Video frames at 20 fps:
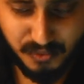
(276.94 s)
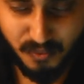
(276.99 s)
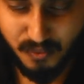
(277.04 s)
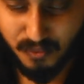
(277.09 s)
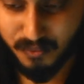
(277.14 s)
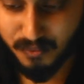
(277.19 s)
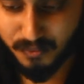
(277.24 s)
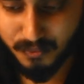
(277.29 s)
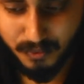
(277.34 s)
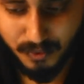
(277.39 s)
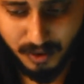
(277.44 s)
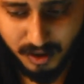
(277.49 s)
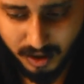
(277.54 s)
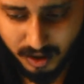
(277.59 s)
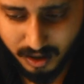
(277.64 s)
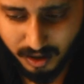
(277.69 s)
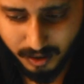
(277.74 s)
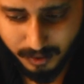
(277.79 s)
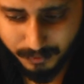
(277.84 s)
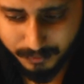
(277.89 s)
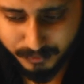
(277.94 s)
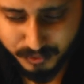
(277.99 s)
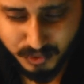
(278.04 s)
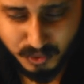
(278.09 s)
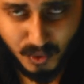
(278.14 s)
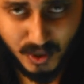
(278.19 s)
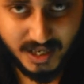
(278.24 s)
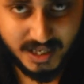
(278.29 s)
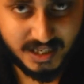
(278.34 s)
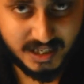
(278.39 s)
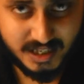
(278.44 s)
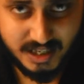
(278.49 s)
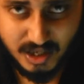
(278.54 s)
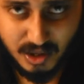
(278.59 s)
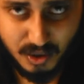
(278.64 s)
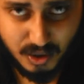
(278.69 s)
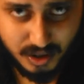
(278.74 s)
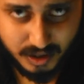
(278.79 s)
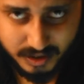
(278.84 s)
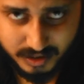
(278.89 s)
to 20
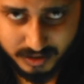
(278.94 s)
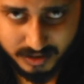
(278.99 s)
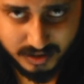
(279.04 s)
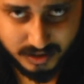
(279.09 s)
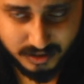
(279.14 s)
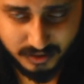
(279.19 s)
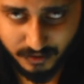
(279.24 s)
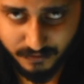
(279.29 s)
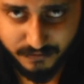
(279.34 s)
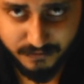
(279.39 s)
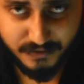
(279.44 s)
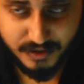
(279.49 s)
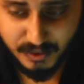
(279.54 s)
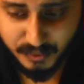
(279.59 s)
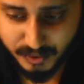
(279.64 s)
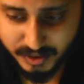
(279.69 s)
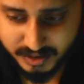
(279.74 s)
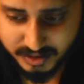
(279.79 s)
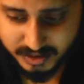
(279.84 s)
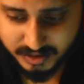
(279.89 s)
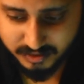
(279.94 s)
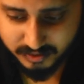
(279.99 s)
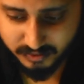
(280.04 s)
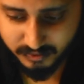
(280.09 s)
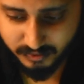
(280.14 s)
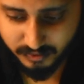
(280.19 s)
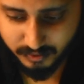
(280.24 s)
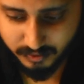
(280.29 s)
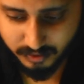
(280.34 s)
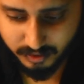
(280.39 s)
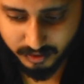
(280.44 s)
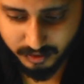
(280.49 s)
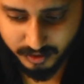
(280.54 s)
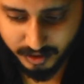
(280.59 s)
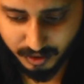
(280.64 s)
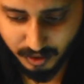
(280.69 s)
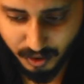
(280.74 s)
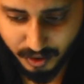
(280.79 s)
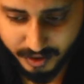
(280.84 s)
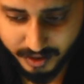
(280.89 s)
kilohertz of frequencies
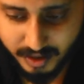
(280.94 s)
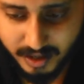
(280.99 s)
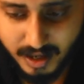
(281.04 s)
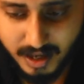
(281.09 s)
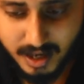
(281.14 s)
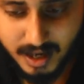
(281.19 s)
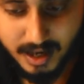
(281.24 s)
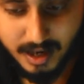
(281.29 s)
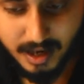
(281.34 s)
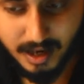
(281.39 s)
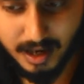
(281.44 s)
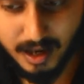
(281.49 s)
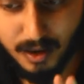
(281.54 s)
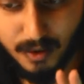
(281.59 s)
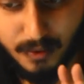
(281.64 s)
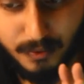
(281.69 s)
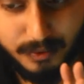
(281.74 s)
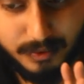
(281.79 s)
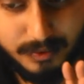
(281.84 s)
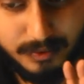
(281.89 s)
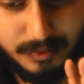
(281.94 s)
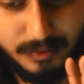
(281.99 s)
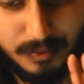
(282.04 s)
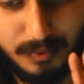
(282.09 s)
recorded. Now